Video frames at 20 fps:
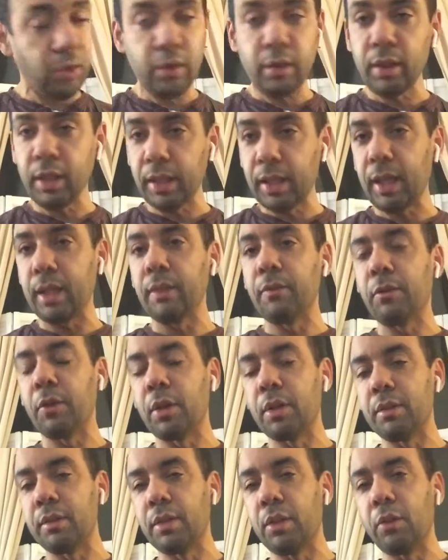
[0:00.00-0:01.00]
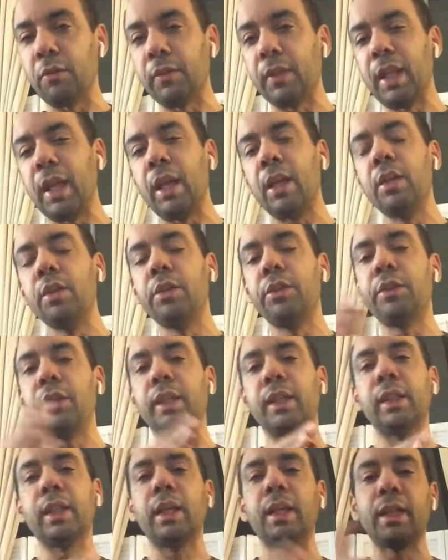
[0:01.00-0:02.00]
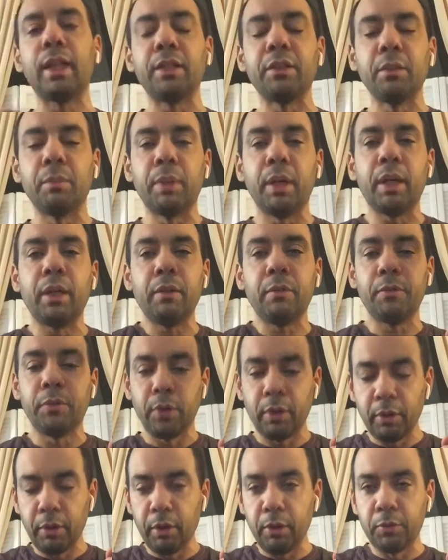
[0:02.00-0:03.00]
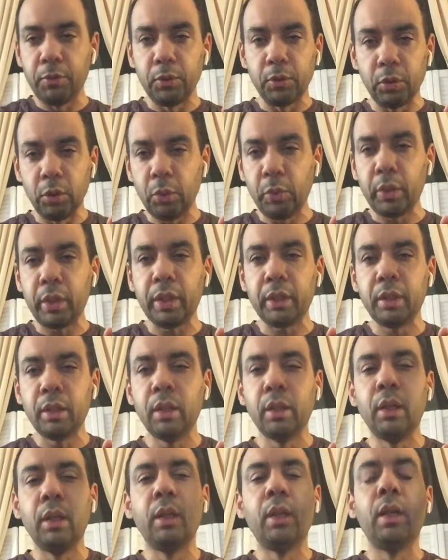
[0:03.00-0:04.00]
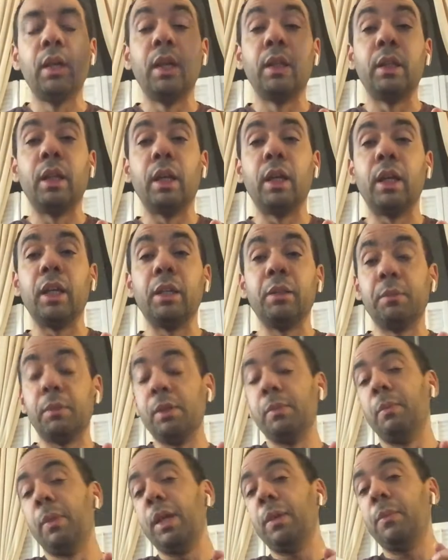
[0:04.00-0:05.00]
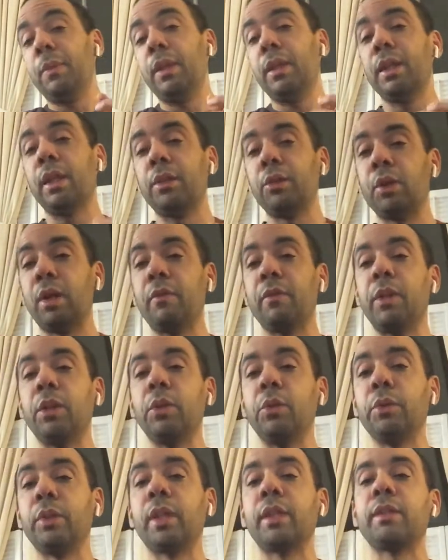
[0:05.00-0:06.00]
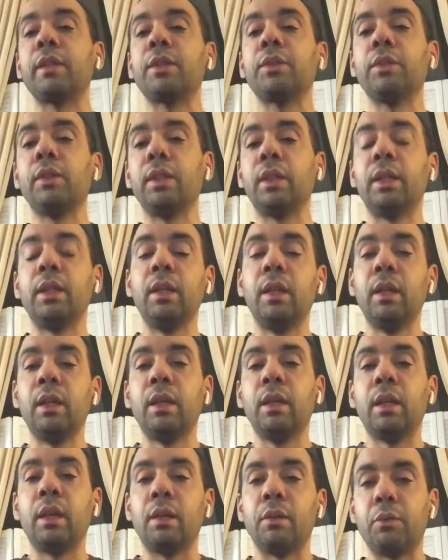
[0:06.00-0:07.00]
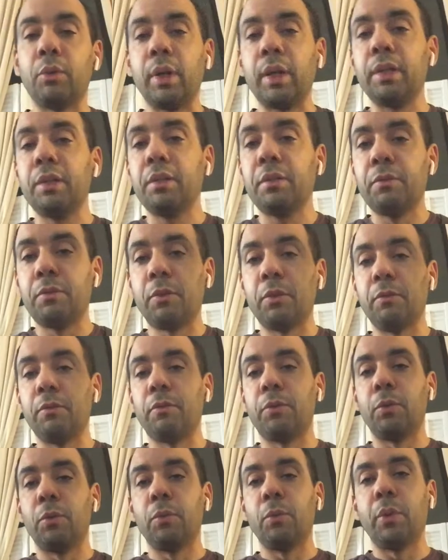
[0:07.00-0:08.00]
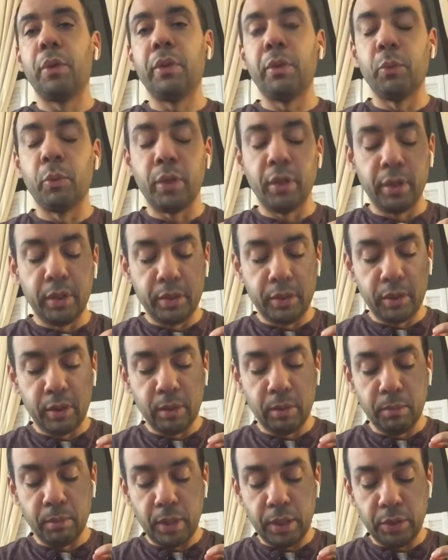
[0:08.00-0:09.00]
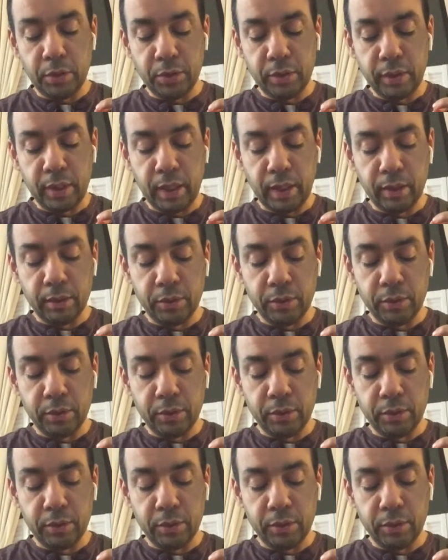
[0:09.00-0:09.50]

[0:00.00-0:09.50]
Again, instead of la, you sing le. That's the pattern. If you lower it, it may be that you have a note that's actually raised from where it is in the major scale.